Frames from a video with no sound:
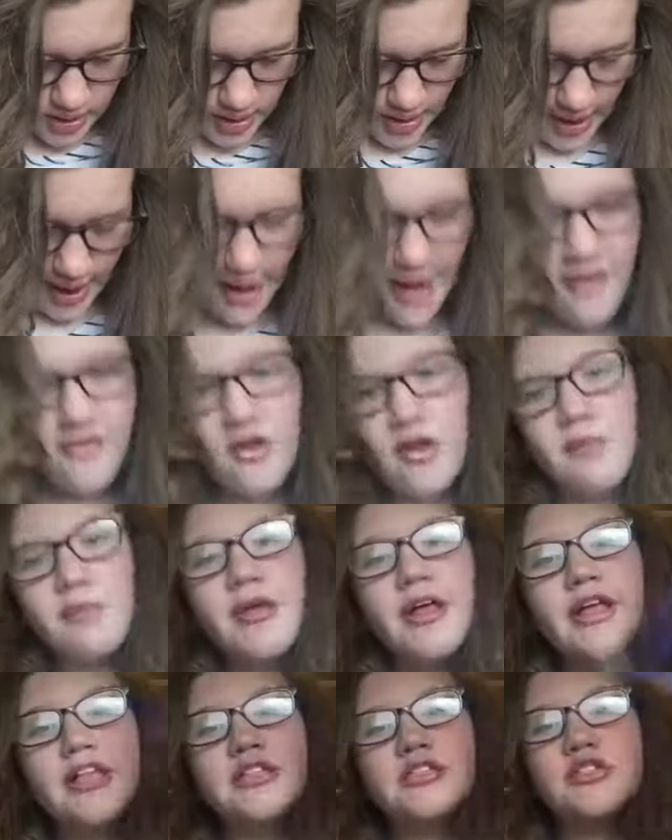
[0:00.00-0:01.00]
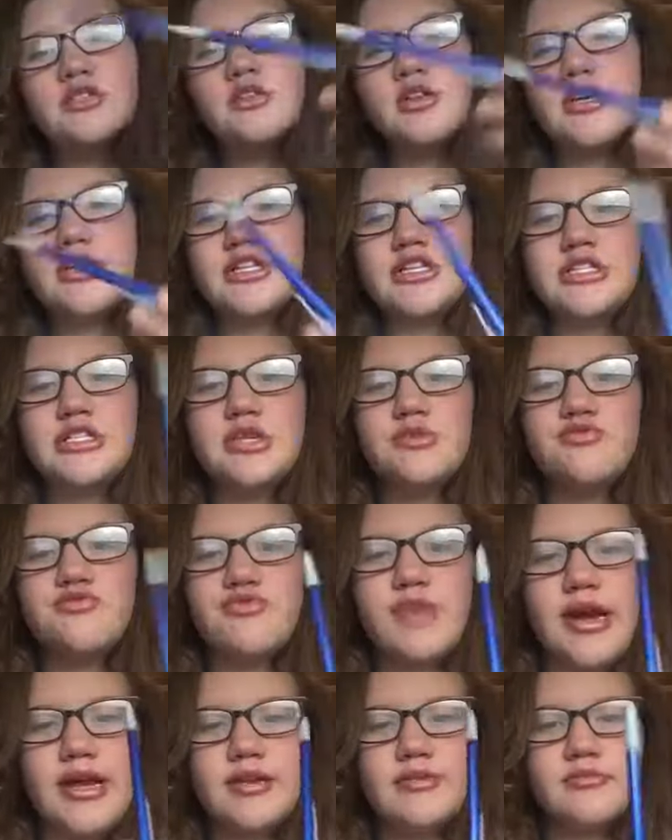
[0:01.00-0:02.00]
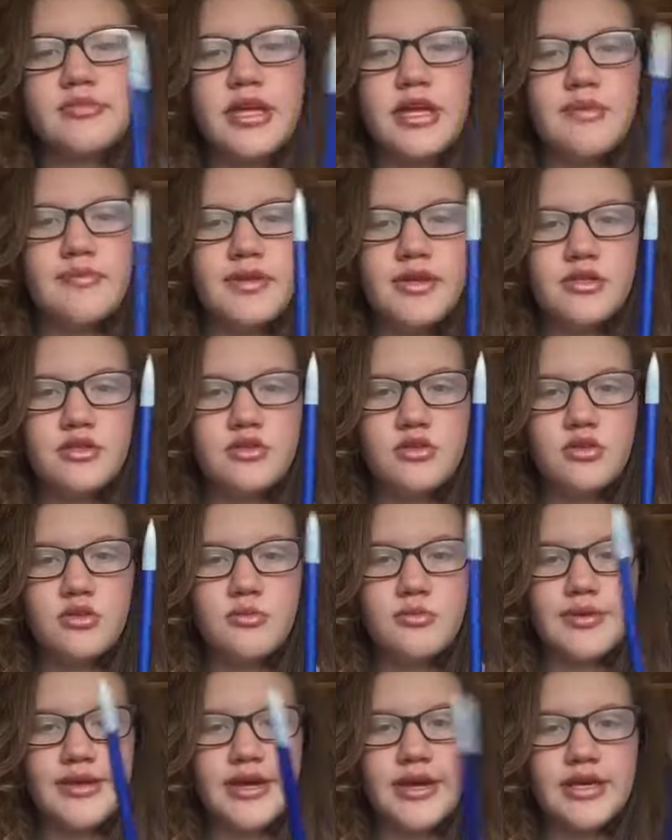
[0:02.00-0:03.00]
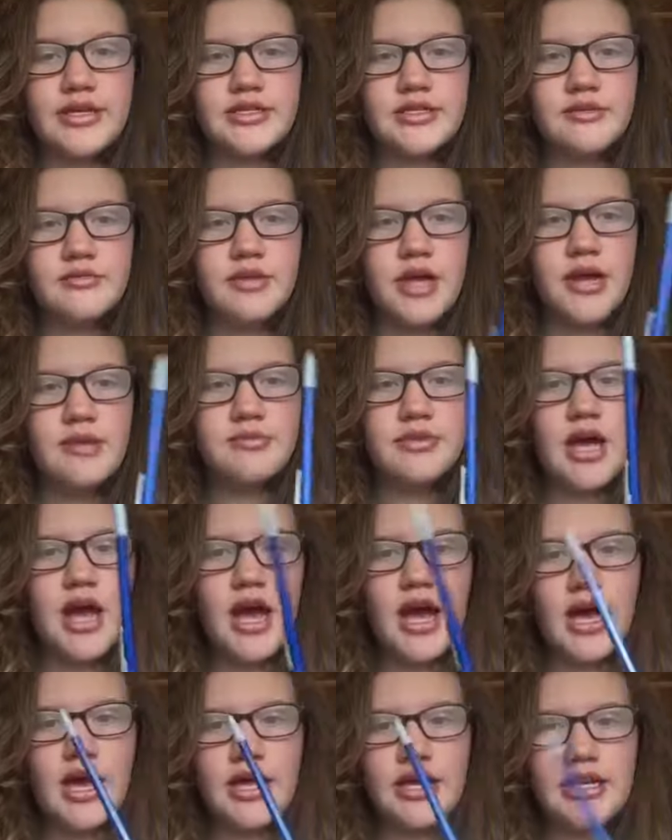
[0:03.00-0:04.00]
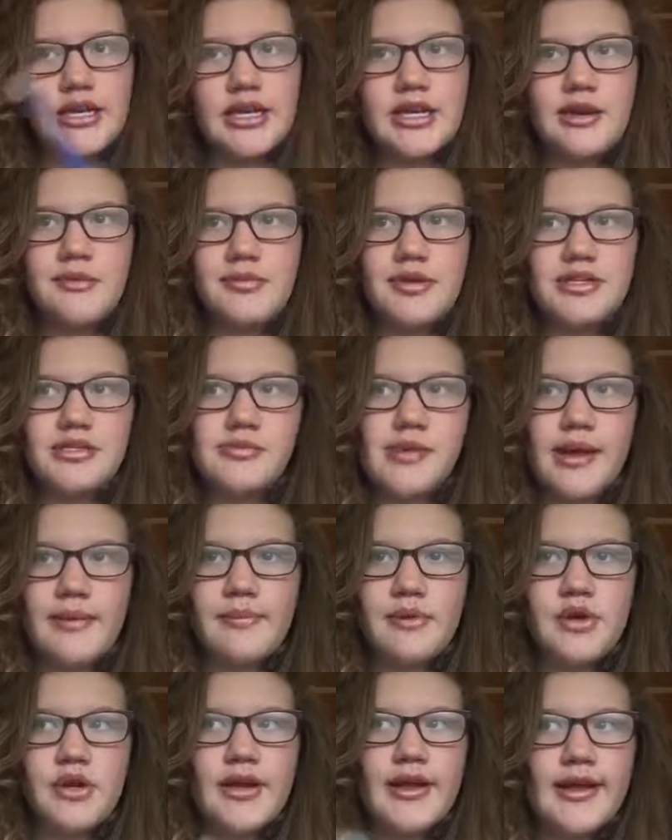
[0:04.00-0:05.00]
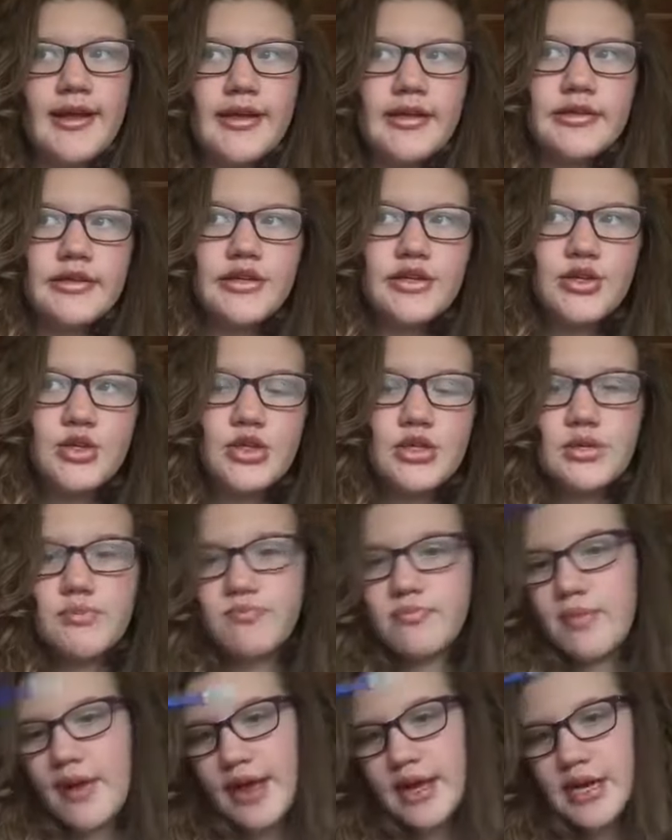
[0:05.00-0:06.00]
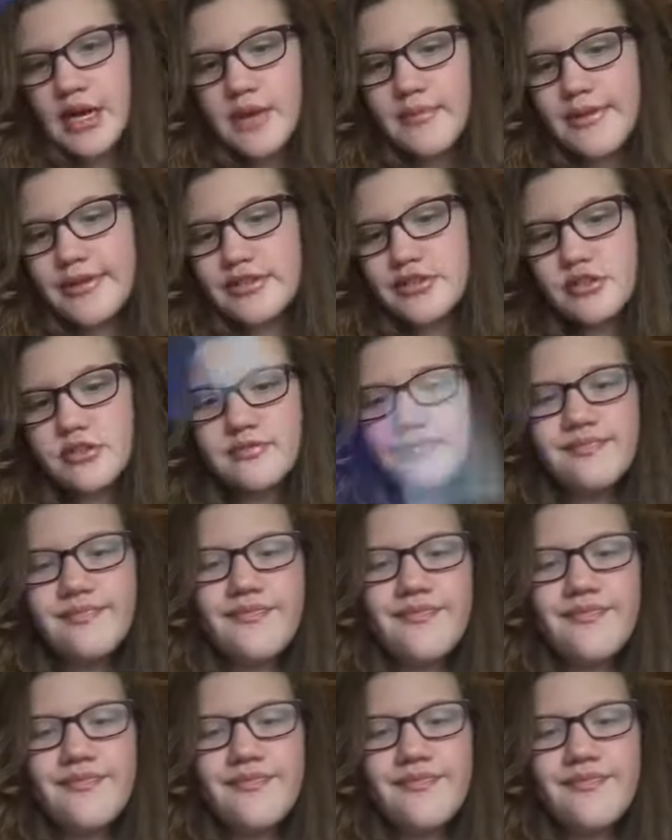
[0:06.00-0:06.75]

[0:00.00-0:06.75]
I have a pencil, uh, just a random lead pencil, because sometimes I need a piece of paper and you just might need a pencil.